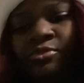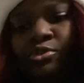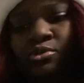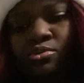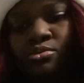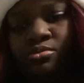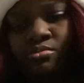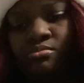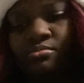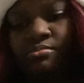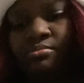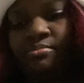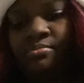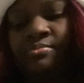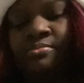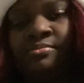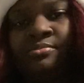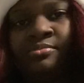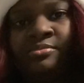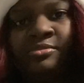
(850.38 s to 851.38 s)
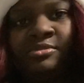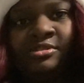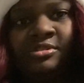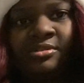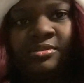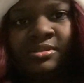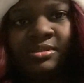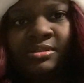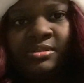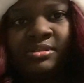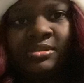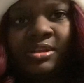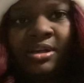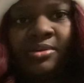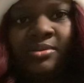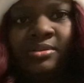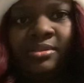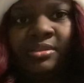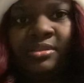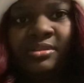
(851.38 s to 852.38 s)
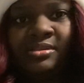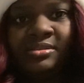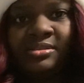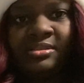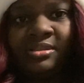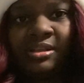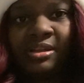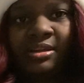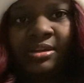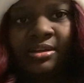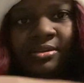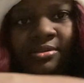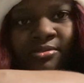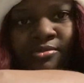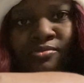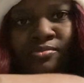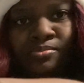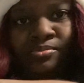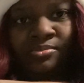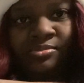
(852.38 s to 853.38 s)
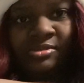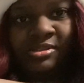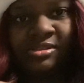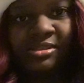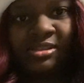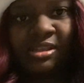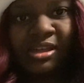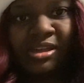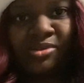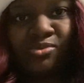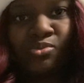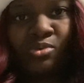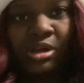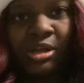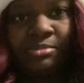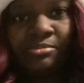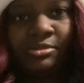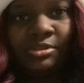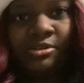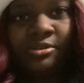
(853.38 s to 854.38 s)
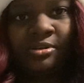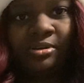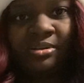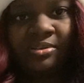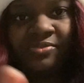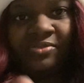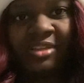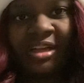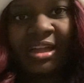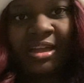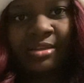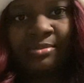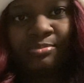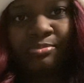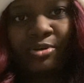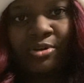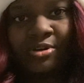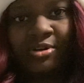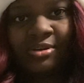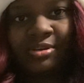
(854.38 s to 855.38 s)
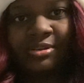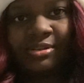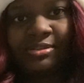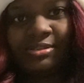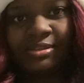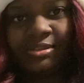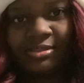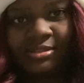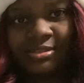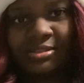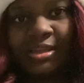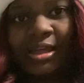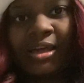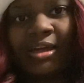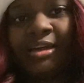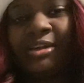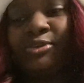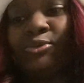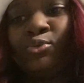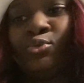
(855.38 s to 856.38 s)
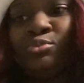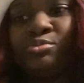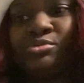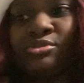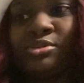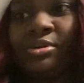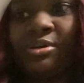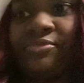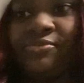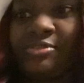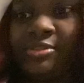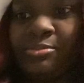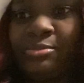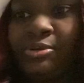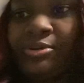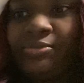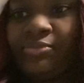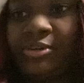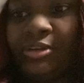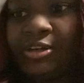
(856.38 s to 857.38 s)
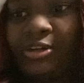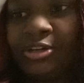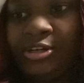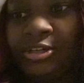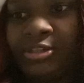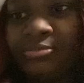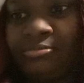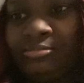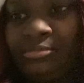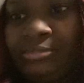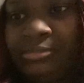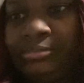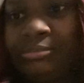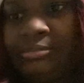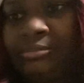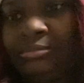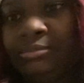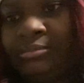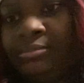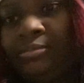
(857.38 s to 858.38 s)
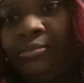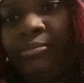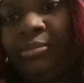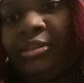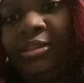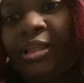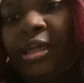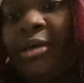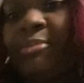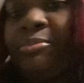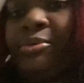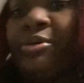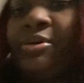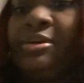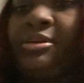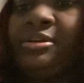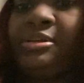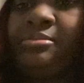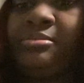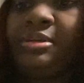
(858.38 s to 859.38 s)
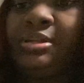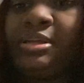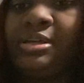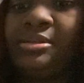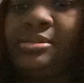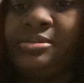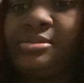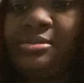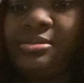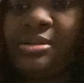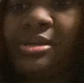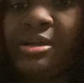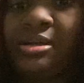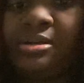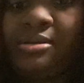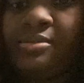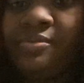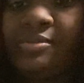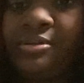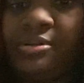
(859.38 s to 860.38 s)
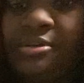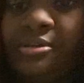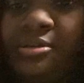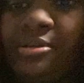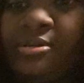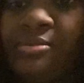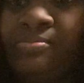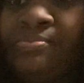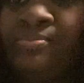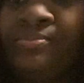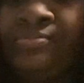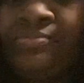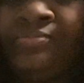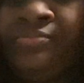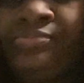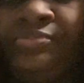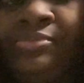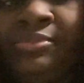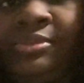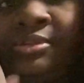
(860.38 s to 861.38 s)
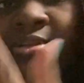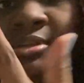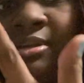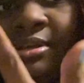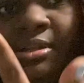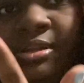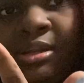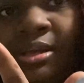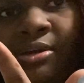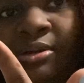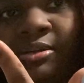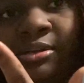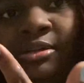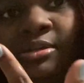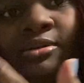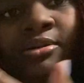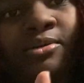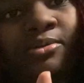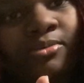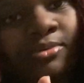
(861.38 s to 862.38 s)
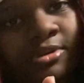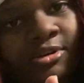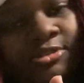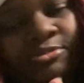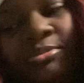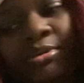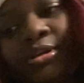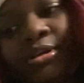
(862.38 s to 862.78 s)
Oh, so this is how it looks now since I wiped it off. That part is inside. Oops, sorry for the middle finger. But that part ended up getting inside of the cup. And now I need to go wash my